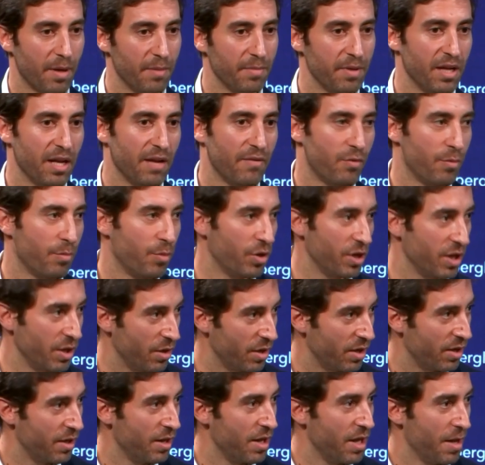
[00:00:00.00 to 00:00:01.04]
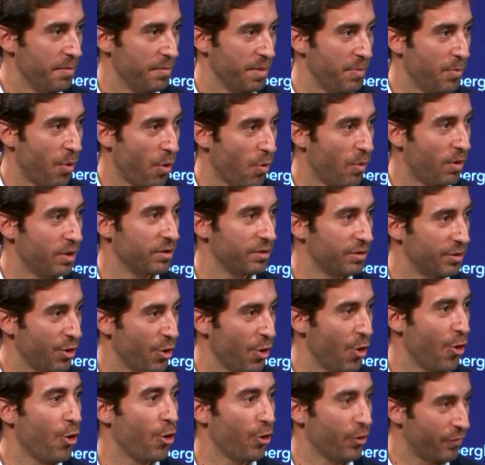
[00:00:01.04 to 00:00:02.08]
I mean, everybody, people want
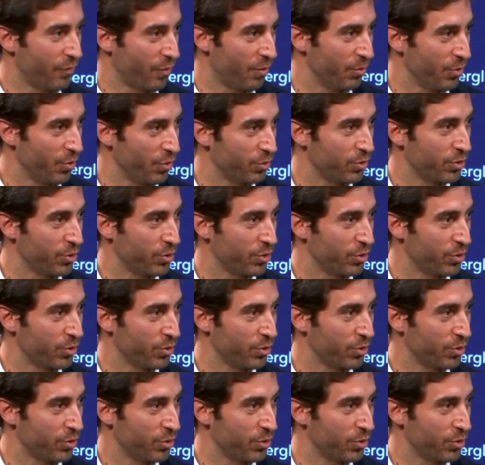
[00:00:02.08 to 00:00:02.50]
a lot from you.